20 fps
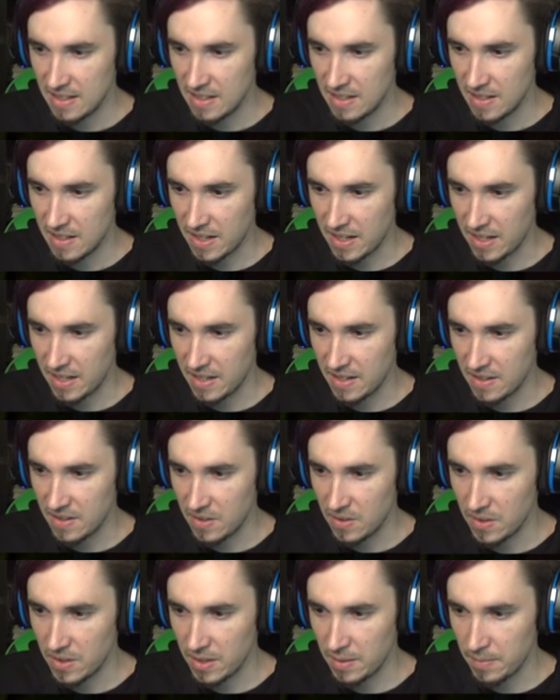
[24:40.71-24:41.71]
Okay,
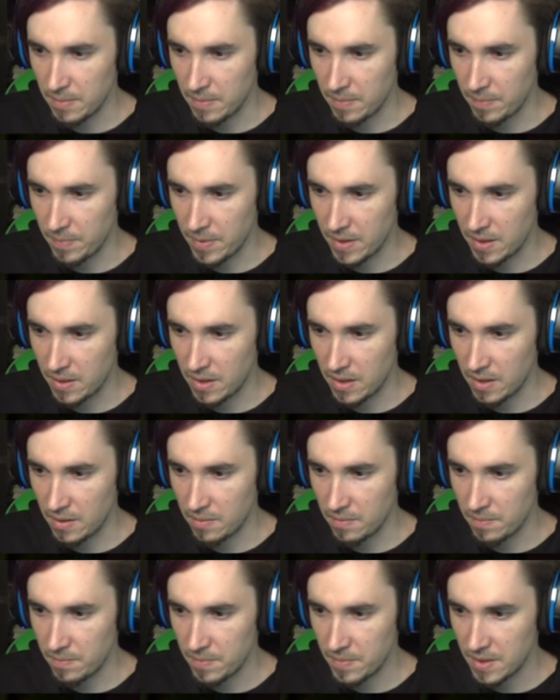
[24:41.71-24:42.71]
hold up. No, no,
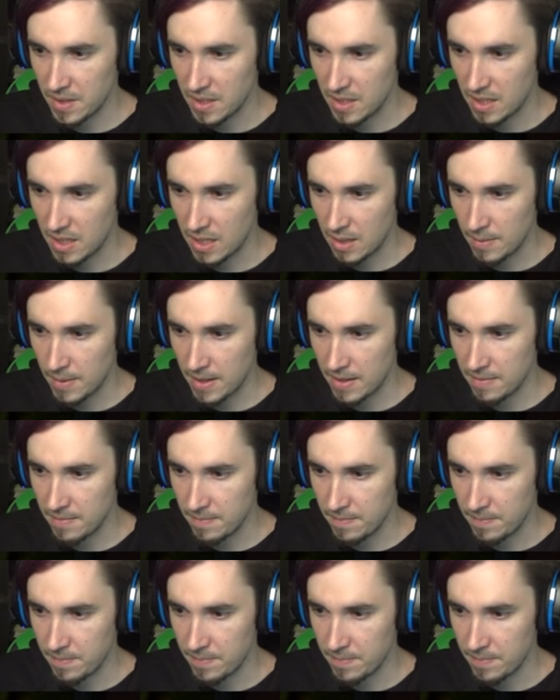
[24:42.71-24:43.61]
no. Come on.